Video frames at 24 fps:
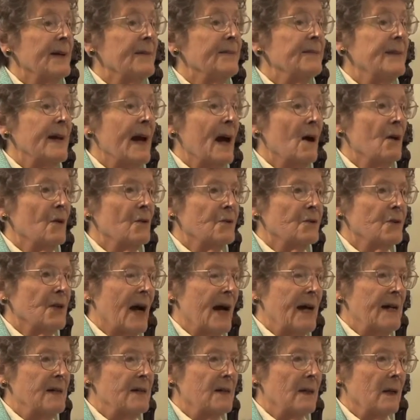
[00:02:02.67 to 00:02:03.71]
of
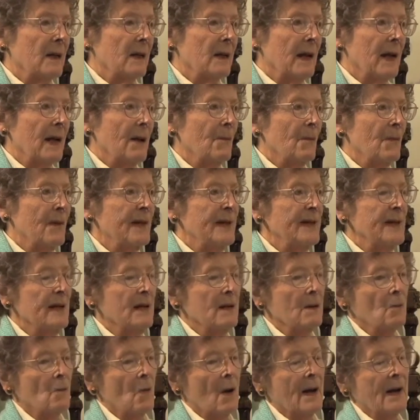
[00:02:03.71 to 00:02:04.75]
downsizing, and we
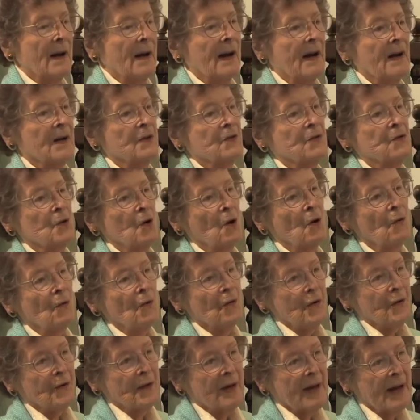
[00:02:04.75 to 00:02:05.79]
didn't want our
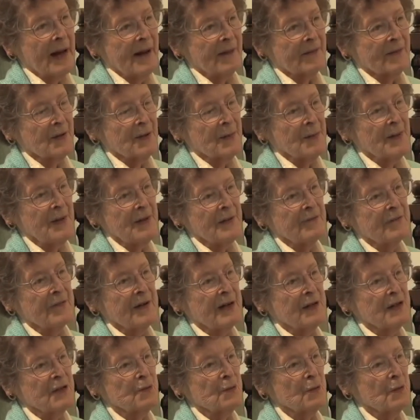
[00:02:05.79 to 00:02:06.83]
children to have to be
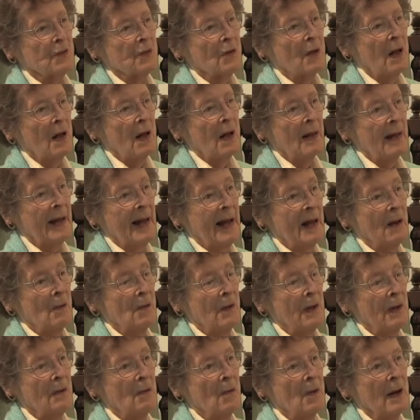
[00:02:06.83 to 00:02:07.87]
faced with all that.
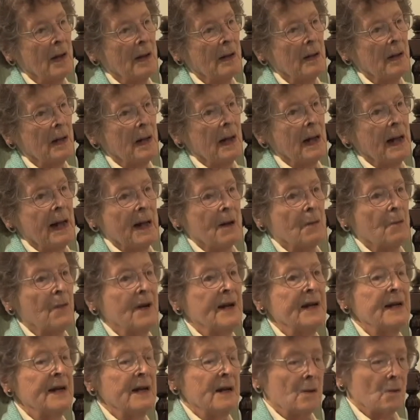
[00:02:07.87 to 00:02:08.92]
And
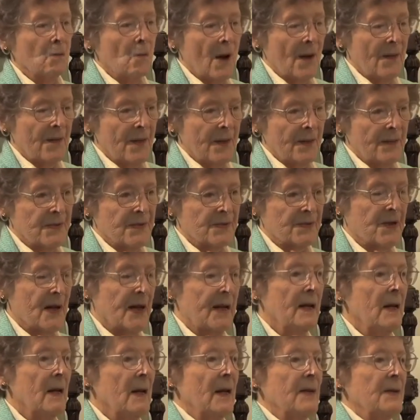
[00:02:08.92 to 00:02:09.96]
we didn't want them to
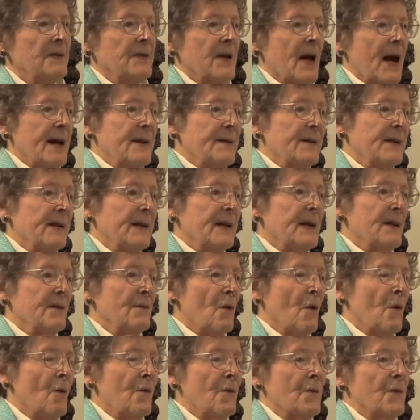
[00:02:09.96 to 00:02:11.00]
say, time to
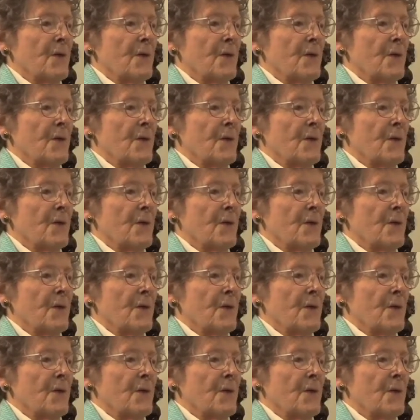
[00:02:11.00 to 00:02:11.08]
give over